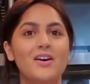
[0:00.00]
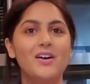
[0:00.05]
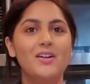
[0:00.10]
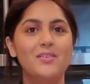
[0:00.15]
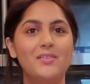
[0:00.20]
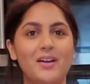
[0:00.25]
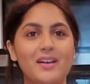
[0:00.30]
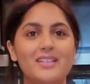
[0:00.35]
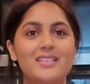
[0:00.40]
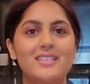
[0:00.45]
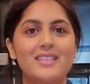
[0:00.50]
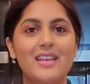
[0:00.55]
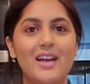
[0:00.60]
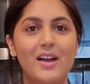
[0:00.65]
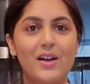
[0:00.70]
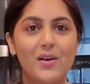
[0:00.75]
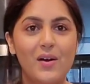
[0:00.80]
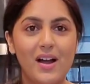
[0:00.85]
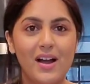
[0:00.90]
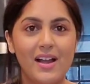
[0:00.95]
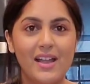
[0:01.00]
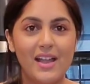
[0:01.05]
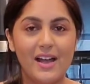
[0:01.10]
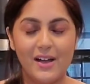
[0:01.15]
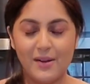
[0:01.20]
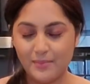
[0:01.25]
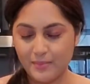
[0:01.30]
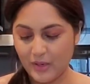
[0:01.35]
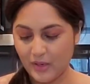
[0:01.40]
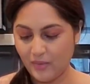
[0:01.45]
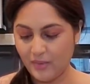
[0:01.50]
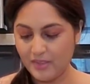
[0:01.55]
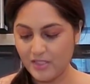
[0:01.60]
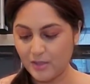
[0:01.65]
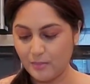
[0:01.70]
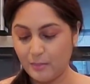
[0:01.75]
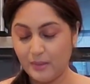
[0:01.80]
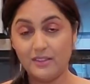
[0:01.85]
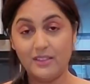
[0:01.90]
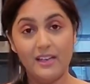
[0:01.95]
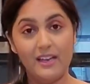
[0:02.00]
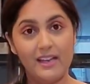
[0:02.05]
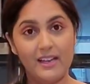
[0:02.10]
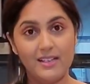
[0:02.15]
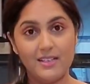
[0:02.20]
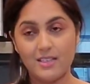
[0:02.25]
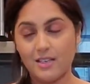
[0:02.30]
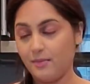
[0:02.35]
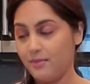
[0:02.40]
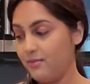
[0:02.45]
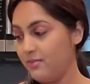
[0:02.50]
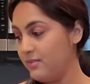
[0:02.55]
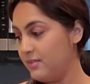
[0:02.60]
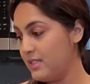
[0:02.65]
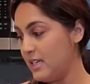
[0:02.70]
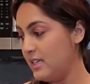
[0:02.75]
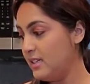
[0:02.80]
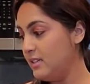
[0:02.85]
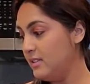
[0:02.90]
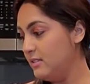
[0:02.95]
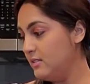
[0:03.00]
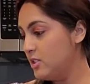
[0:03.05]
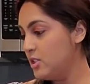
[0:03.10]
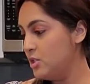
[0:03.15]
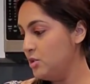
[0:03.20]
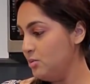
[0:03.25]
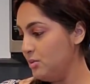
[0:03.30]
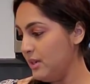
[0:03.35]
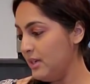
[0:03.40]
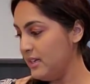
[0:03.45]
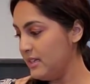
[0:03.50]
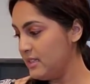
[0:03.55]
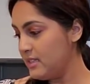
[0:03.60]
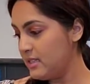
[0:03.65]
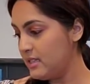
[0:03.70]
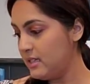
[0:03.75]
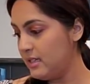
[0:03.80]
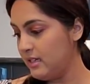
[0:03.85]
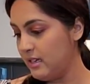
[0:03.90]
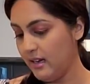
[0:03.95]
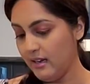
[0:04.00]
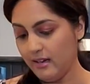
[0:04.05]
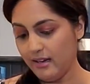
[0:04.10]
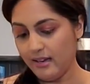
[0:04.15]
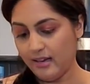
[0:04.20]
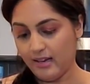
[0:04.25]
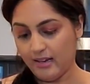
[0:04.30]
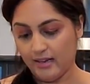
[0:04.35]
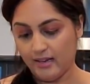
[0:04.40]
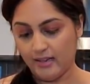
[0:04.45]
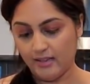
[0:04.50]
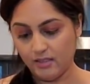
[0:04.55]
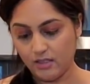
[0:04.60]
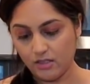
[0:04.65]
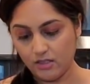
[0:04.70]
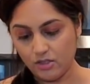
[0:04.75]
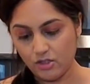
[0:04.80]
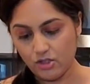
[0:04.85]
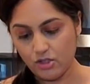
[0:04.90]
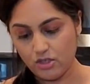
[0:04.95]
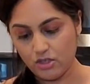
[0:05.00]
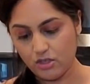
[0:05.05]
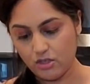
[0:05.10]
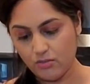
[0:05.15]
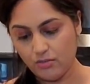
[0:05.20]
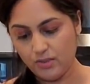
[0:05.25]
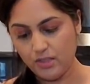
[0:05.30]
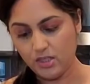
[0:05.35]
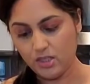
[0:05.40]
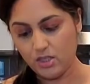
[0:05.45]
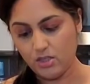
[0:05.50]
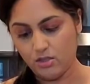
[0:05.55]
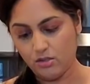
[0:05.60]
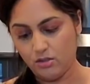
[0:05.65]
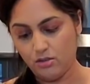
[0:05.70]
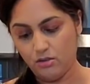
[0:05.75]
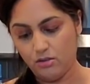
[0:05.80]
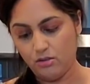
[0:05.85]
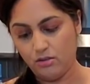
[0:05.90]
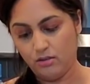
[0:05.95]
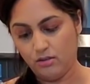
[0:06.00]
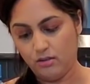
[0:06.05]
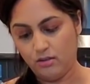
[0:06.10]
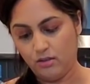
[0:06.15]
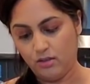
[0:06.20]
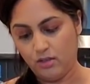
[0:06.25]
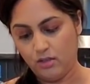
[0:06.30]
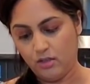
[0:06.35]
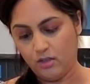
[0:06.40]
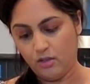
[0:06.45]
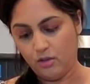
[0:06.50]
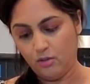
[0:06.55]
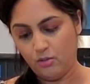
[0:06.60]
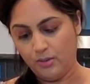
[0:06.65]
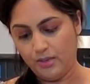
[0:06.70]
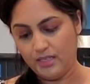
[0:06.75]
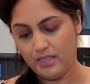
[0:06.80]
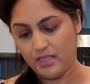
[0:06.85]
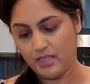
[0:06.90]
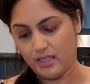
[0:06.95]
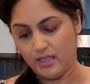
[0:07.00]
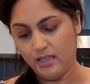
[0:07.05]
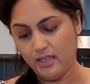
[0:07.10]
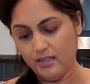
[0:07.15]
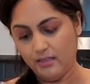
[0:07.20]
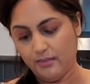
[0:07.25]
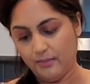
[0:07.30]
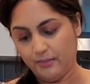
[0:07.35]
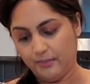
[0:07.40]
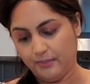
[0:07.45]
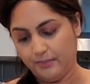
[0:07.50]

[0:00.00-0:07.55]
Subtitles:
Alright, now I am going to beat the eggs. I've taken 2 eggs here and just going to whisk it.